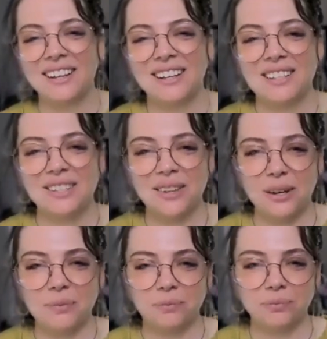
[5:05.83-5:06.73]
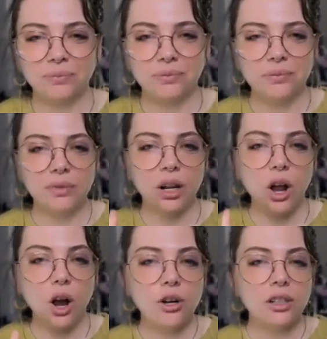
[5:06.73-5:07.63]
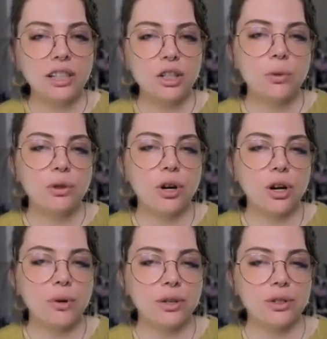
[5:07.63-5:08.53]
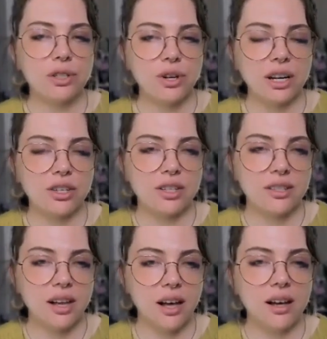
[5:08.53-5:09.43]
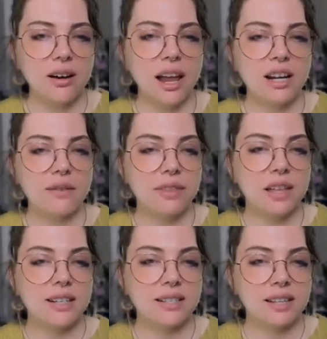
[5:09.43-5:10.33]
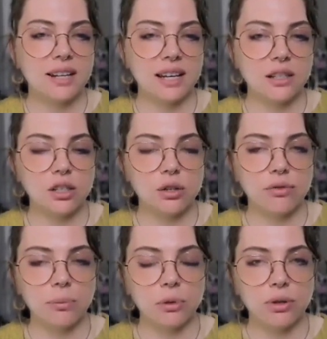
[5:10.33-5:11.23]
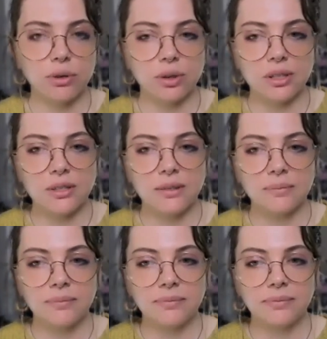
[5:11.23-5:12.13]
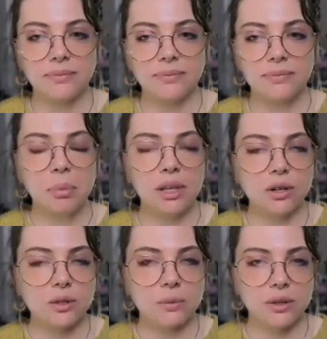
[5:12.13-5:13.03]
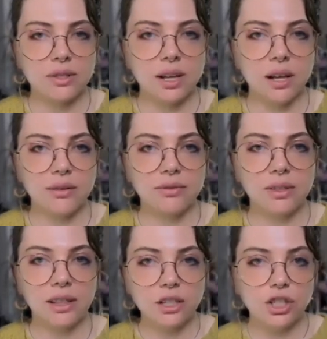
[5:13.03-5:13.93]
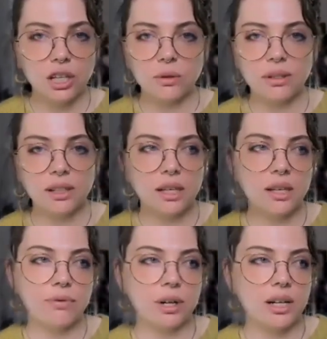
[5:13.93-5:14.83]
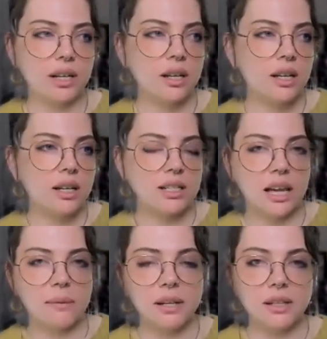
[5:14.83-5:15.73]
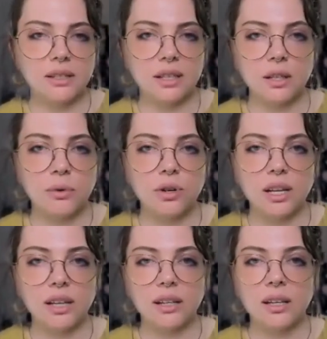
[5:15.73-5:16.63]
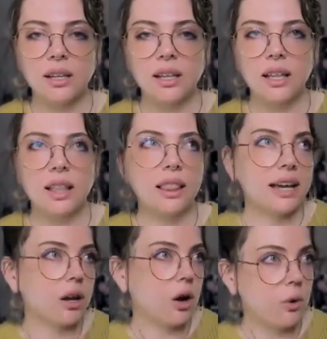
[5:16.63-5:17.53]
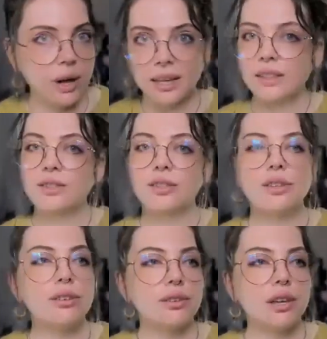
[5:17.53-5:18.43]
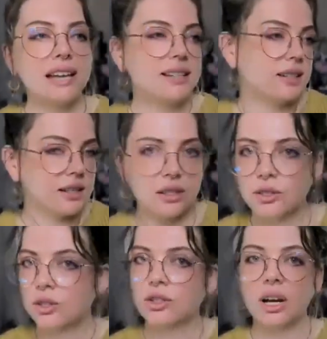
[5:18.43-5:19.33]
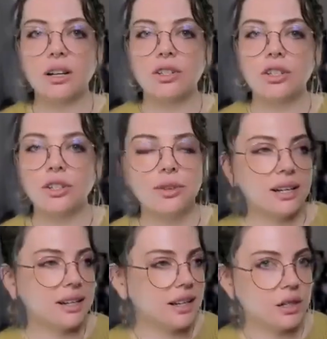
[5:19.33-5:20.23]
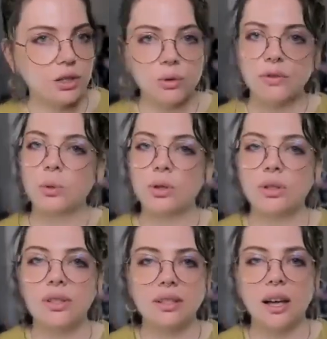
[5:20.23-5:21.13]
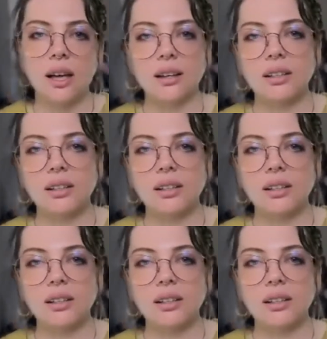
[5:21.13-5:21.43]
So only you will know what your distractions are and if they're disconnecting you from your thoughts. Be honest with yourself. Like genuinely, if reading 10 minutes in the morning like awakens you and doesn't distract you and gets you off to a good start,